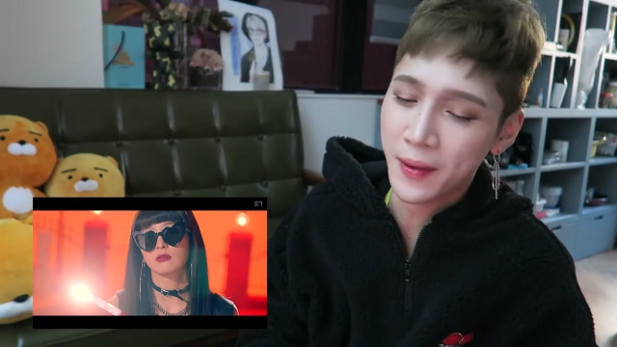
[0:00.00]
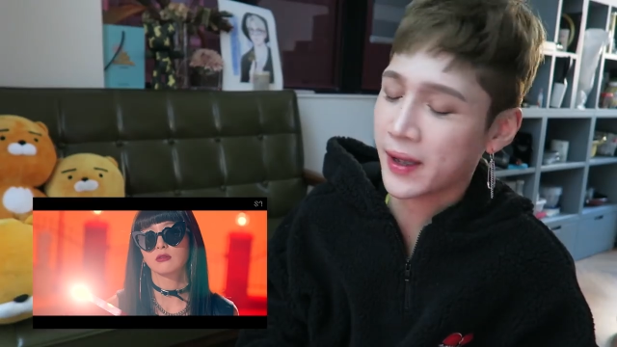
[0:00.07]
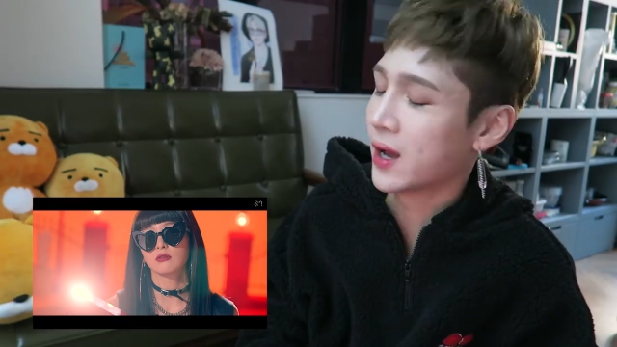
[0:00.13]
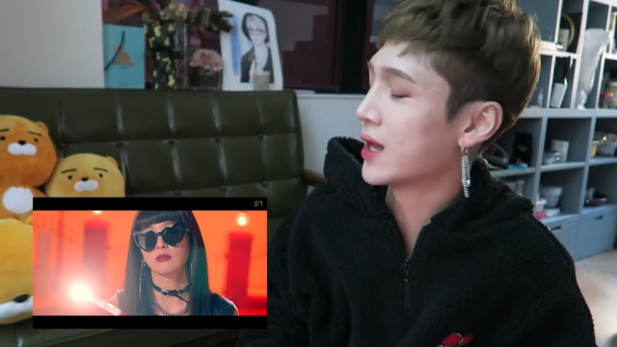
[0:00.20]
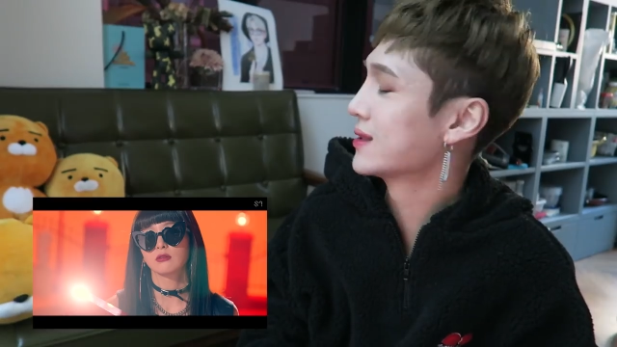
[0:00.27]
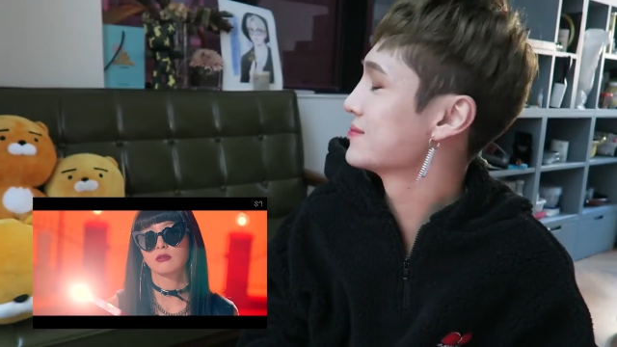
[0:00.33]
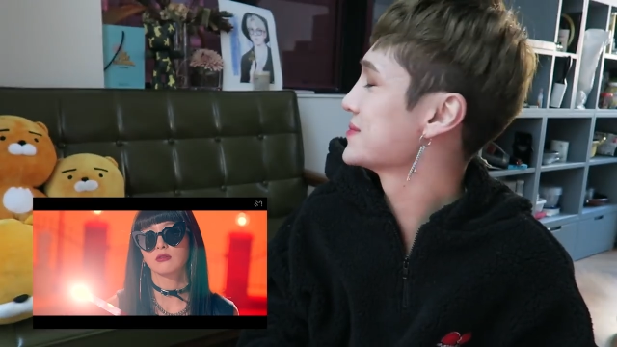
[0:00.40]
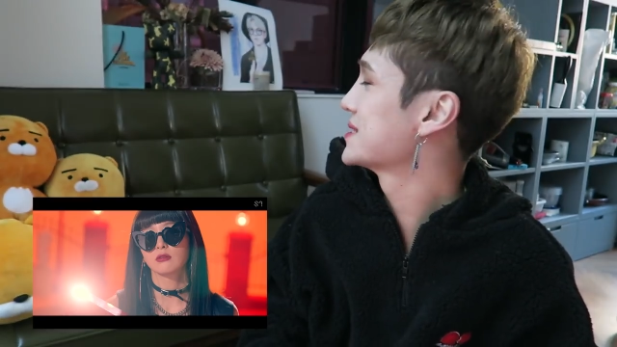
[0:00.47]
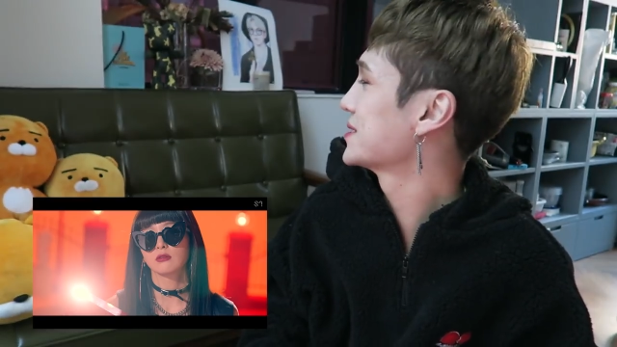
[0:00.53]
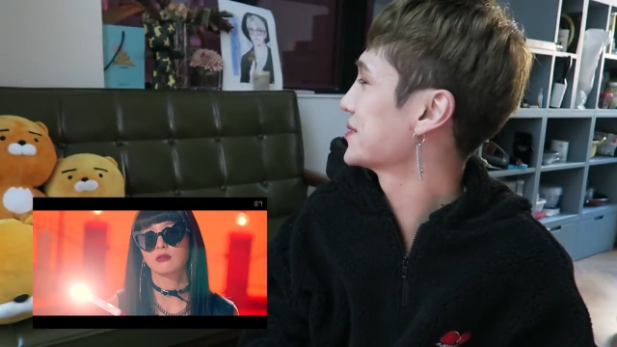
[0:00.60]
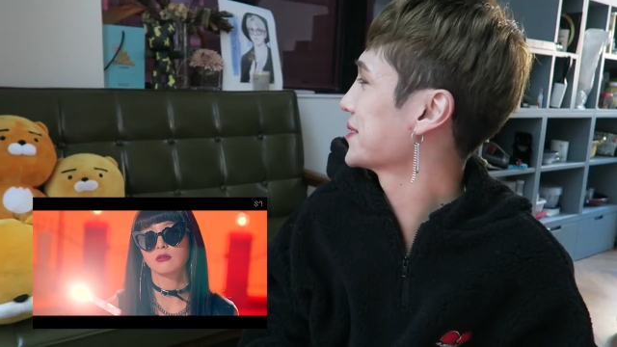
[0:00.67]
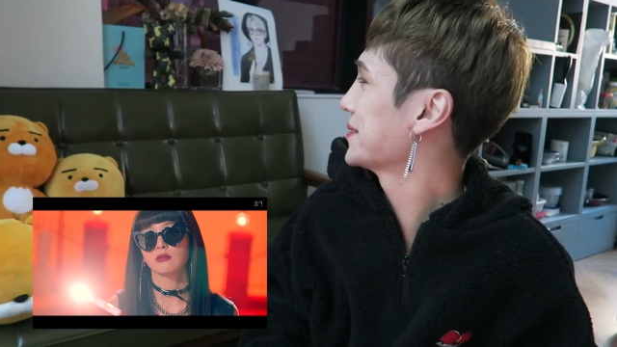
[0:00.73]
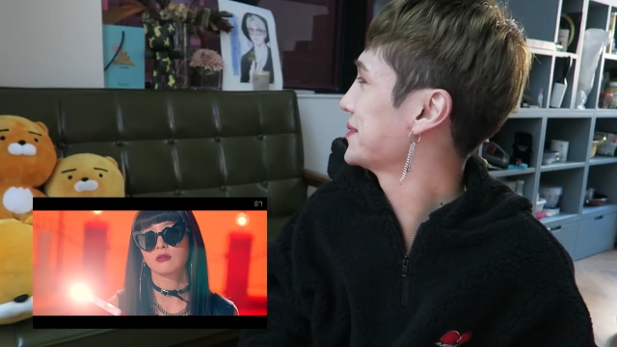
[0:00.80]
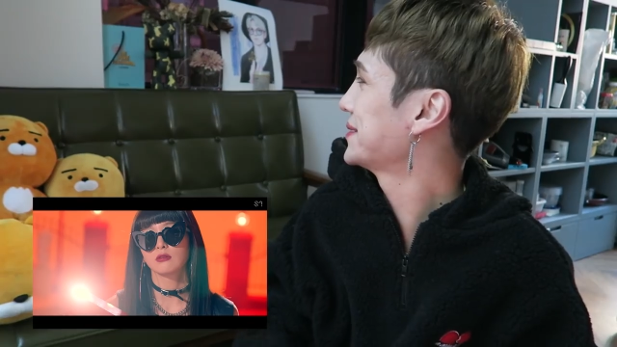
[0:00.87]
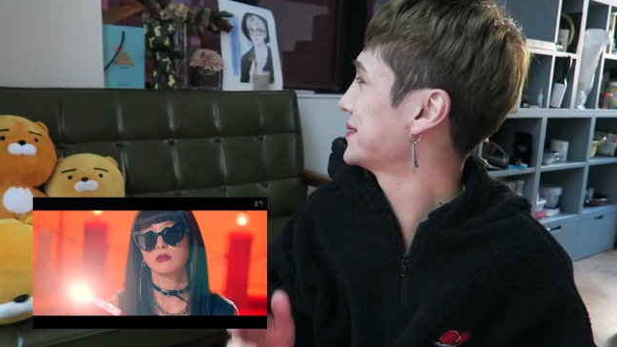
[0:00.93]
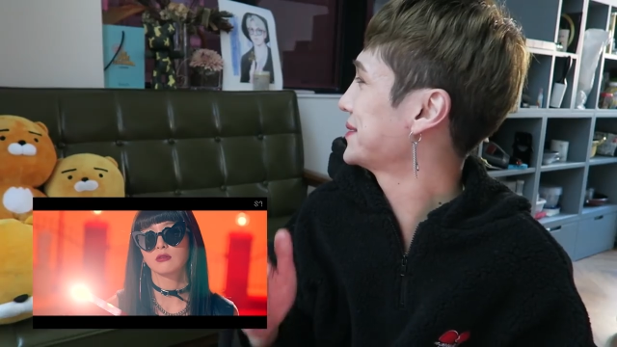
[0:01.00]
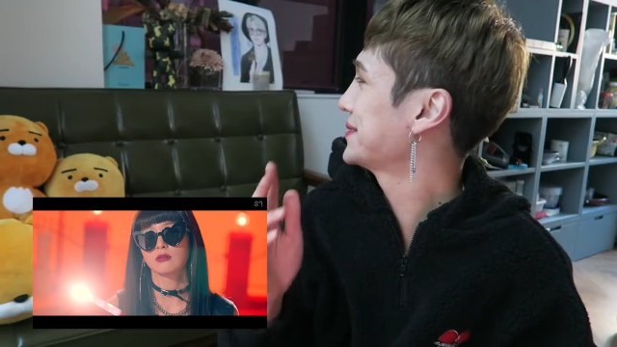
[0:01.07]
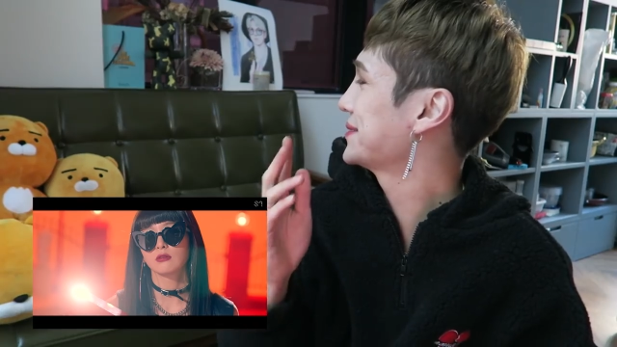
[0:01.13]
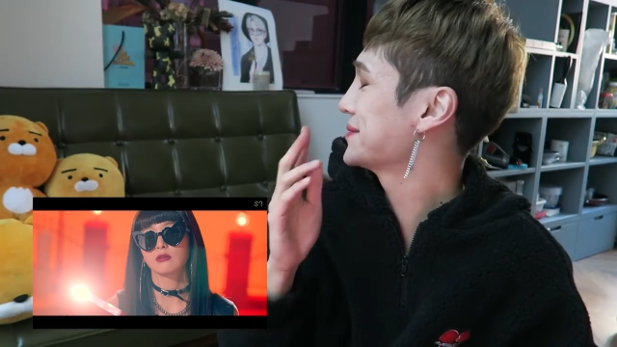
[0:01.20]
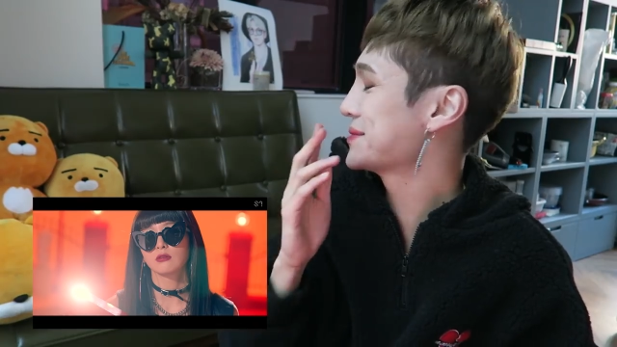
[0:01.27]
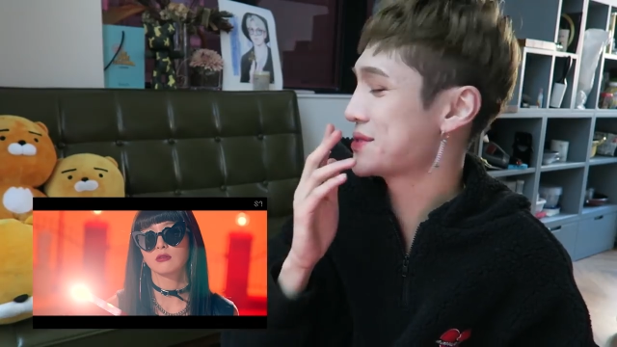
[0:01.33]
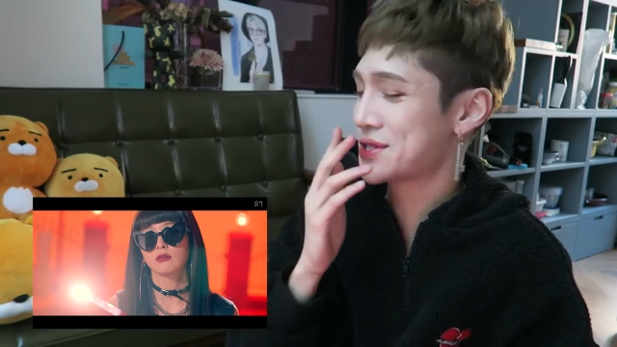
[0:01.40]
oh my god. See,
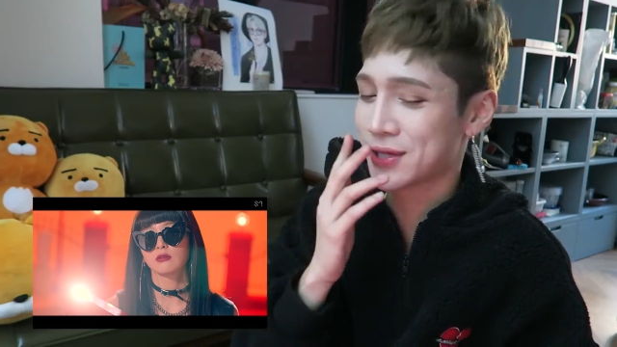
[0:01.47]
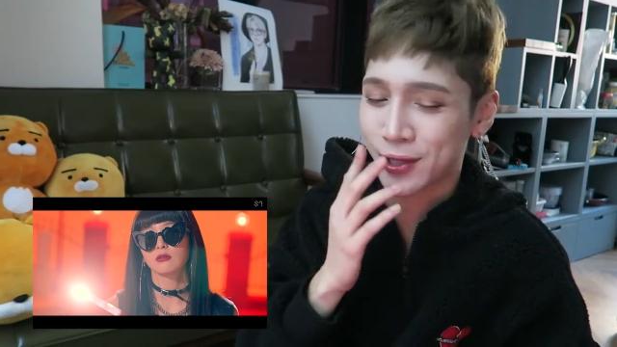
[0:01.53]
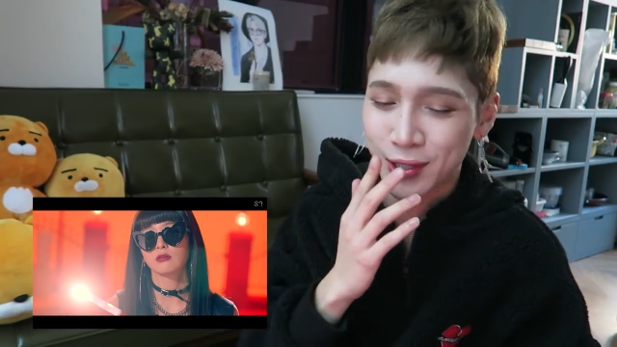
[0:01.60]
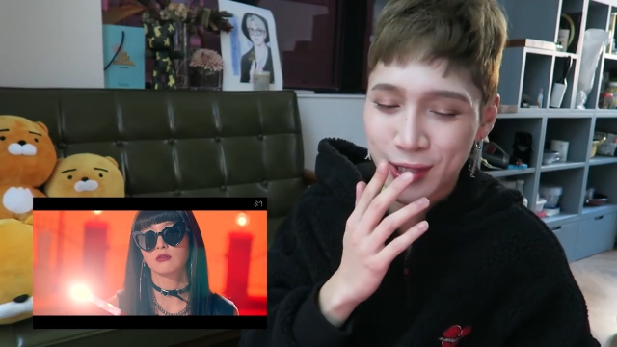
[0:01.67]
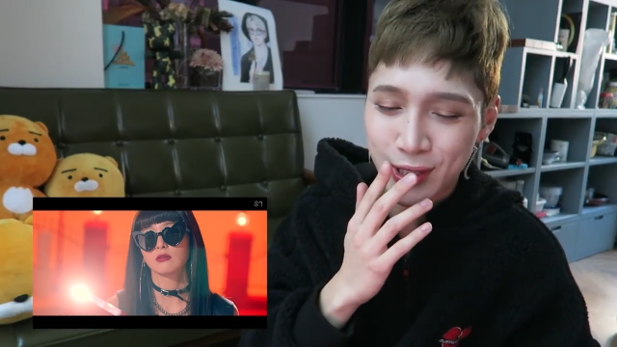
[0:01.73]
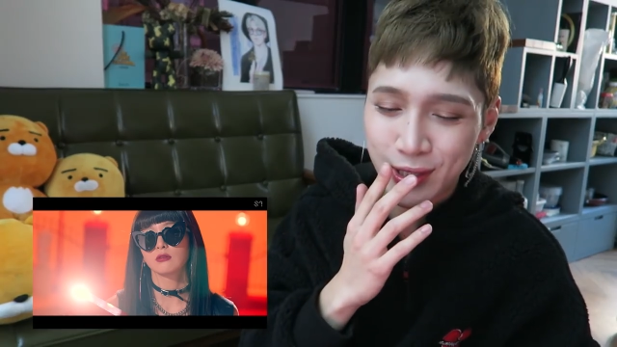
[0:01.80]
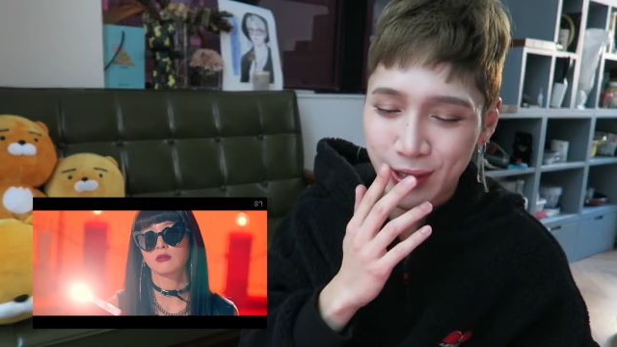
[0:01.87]
she looks